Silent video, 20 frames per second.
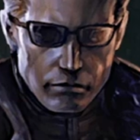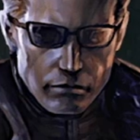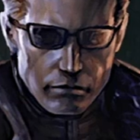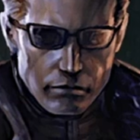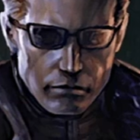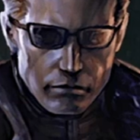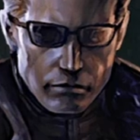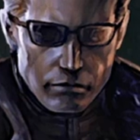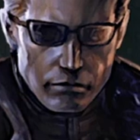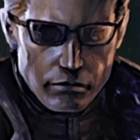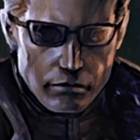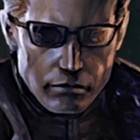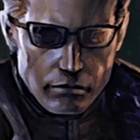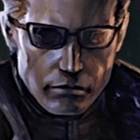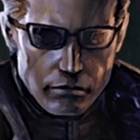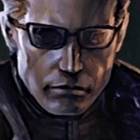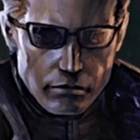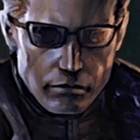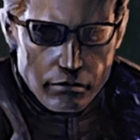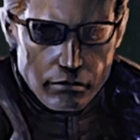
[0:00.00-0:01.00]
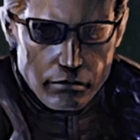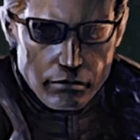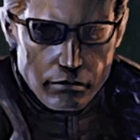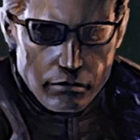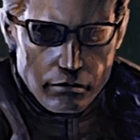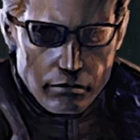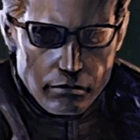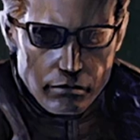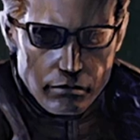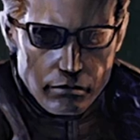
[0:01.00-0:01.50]

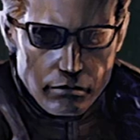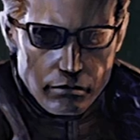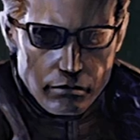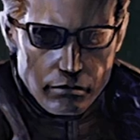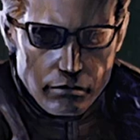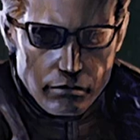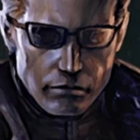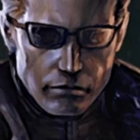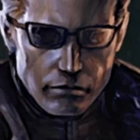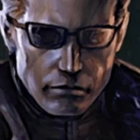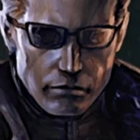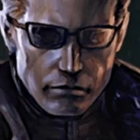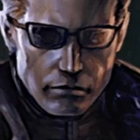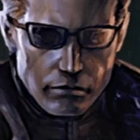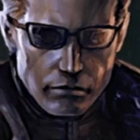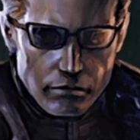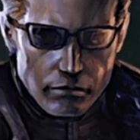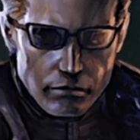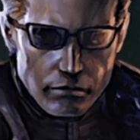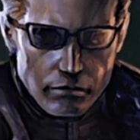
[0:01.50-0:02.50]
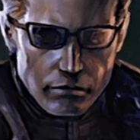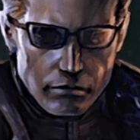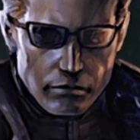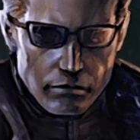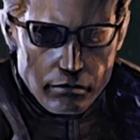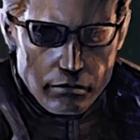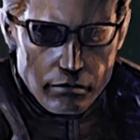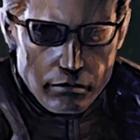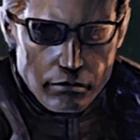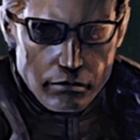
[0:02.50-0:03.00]

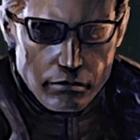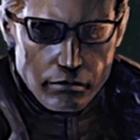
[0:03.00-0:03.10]
(silent)